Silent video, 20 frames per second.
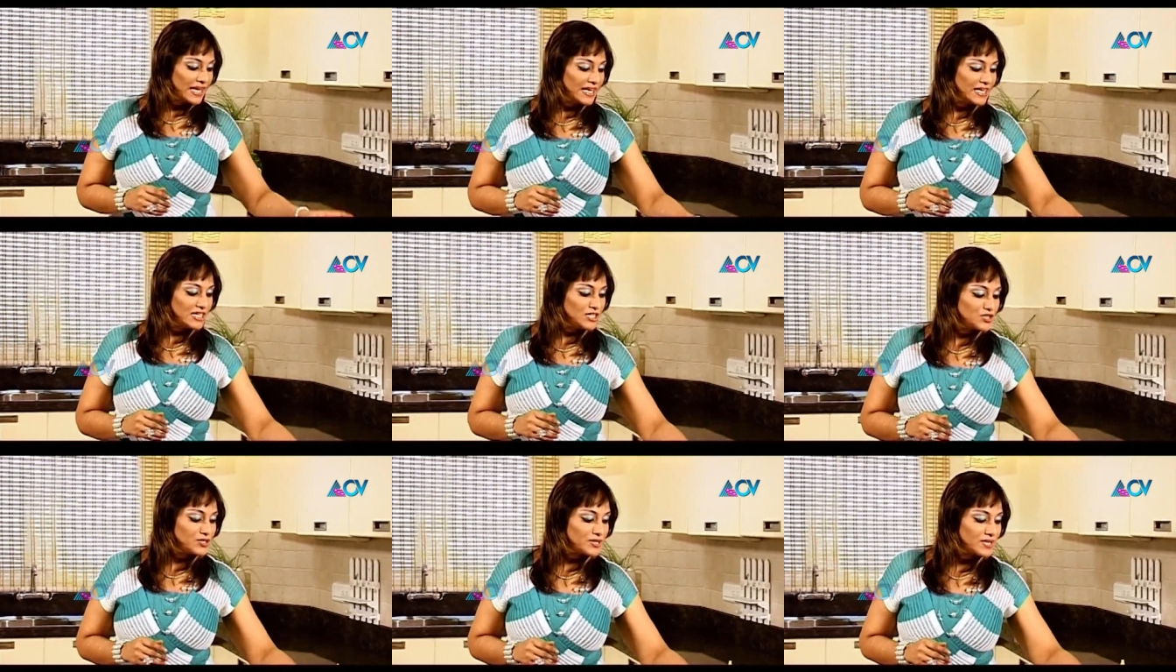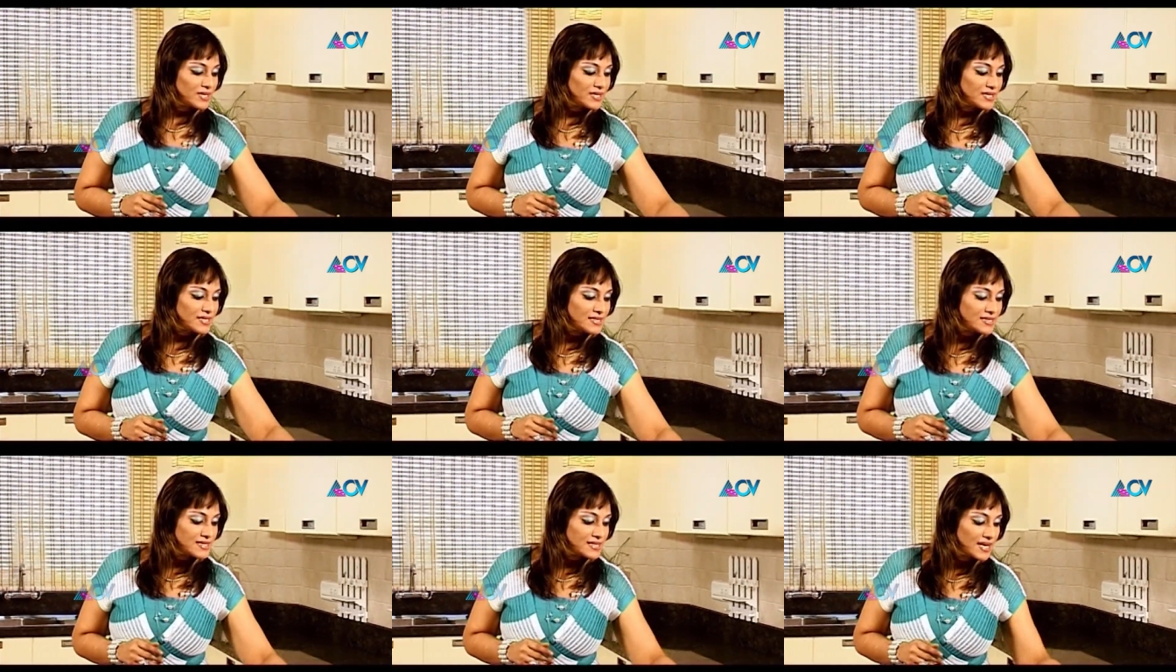Into
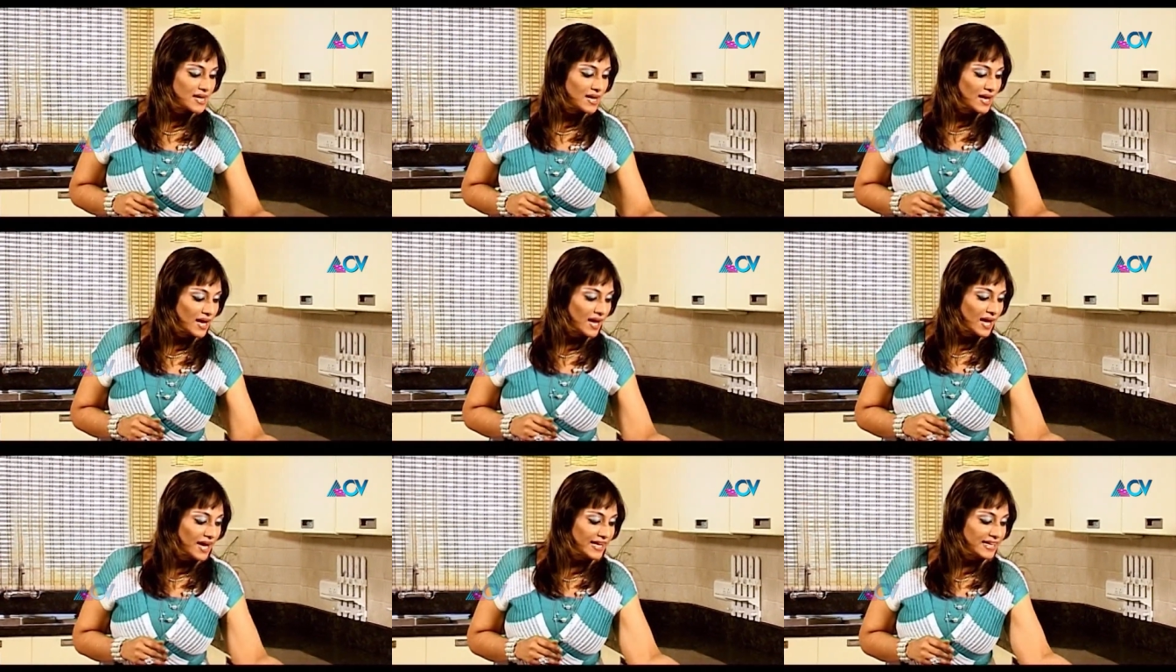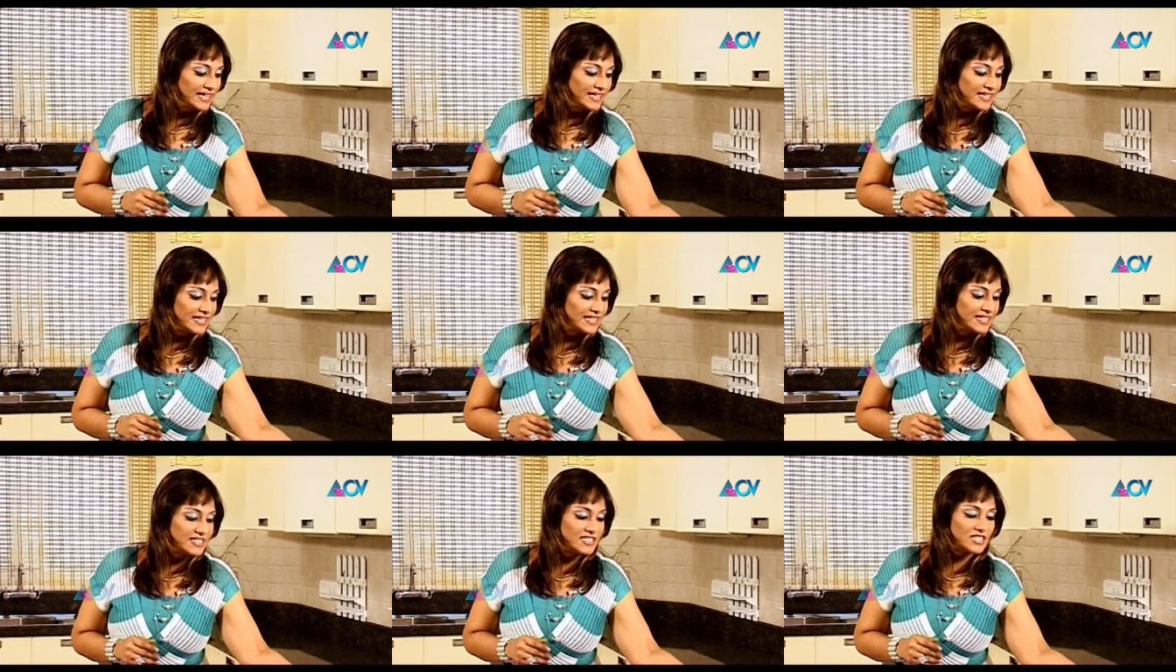this, I
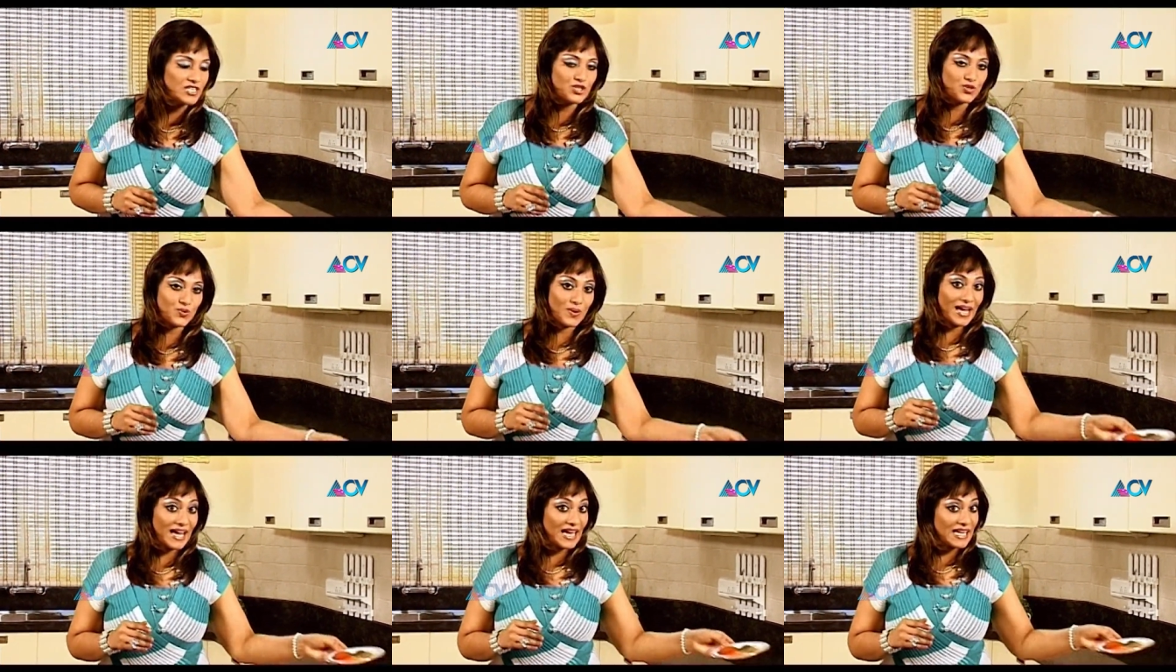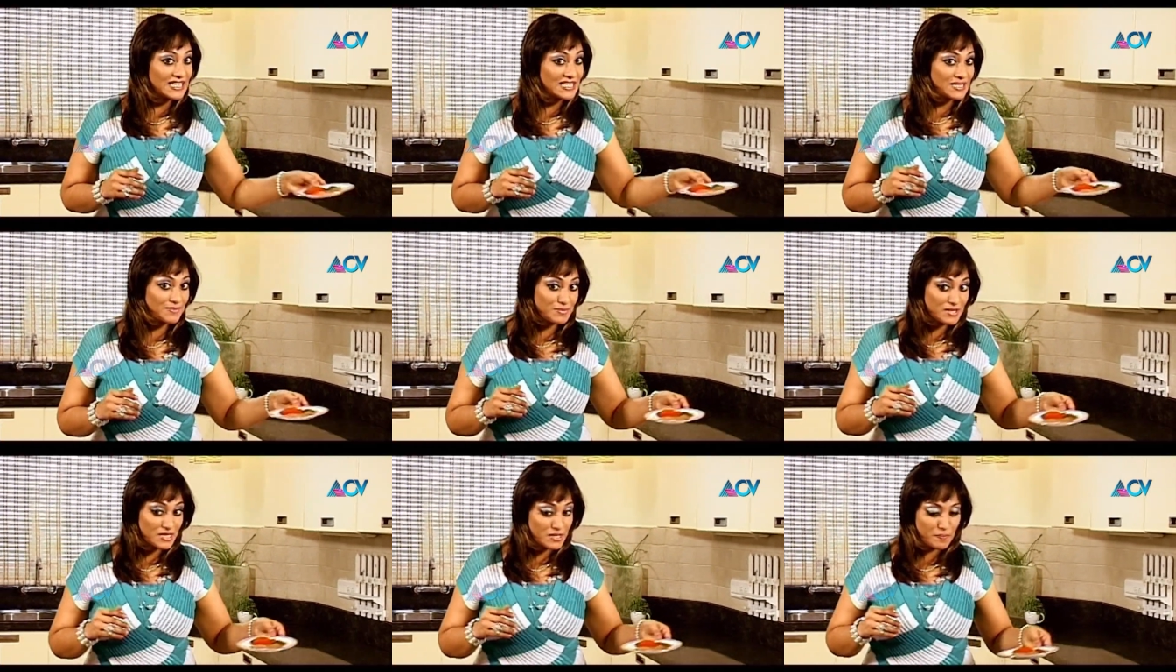need to add
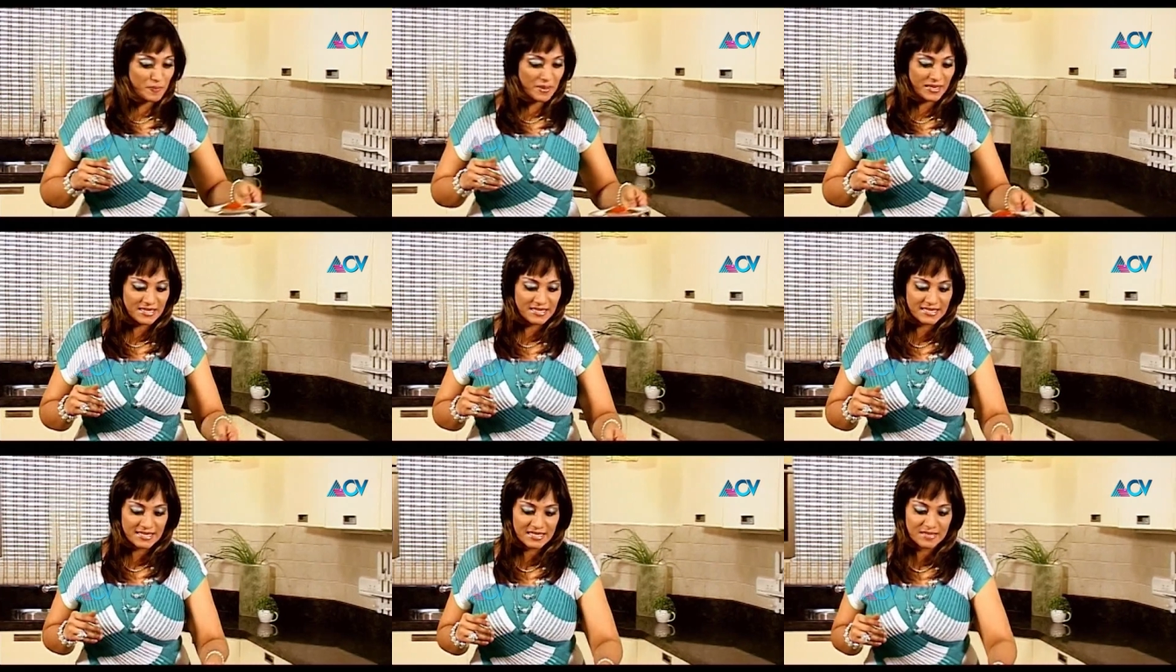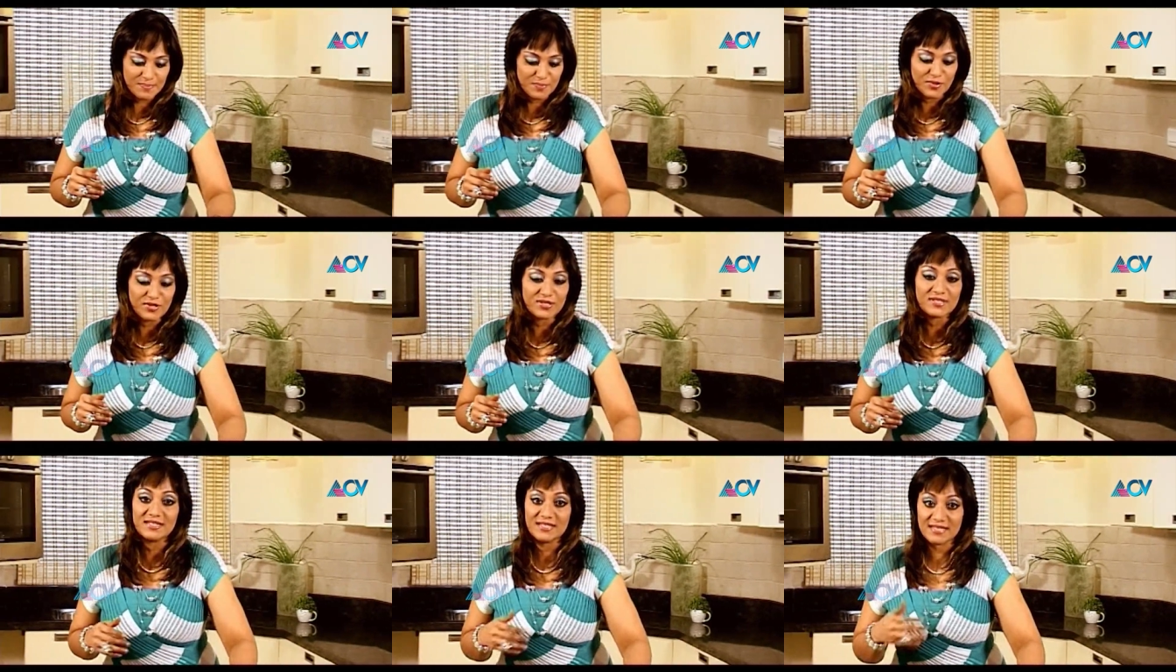some spices
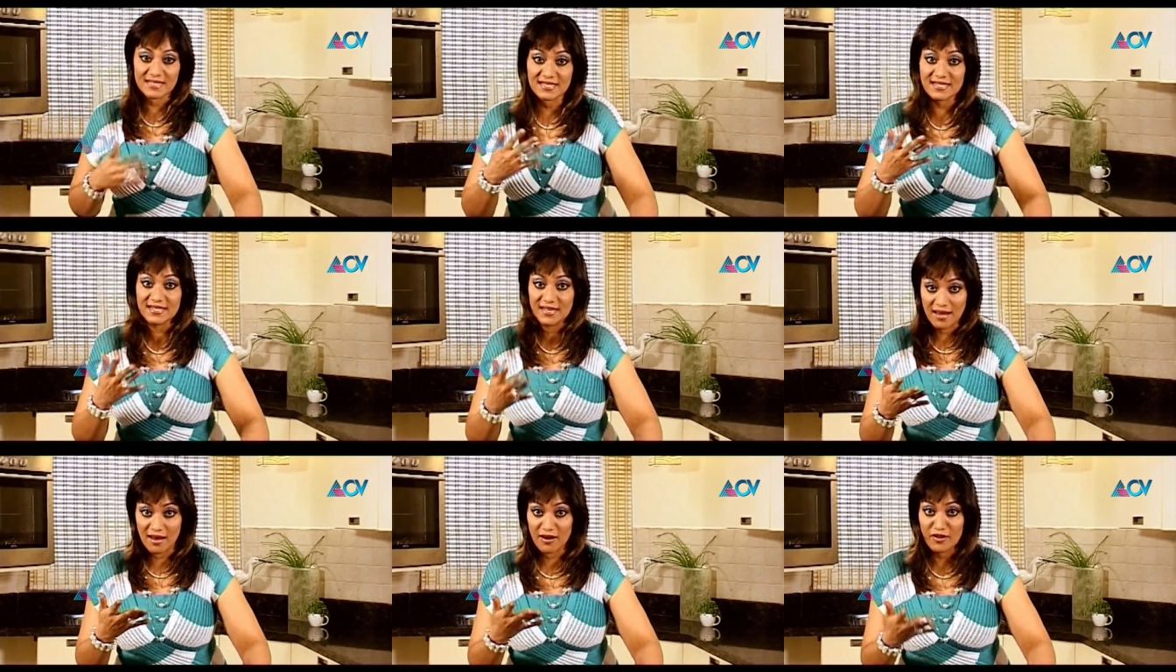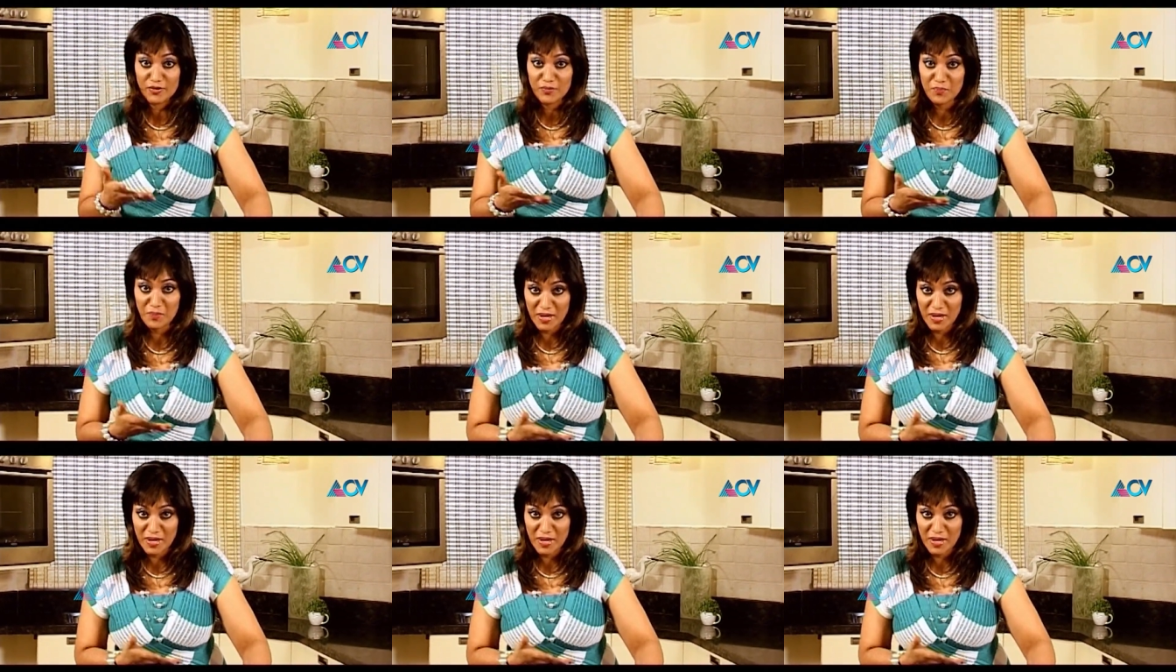because this is our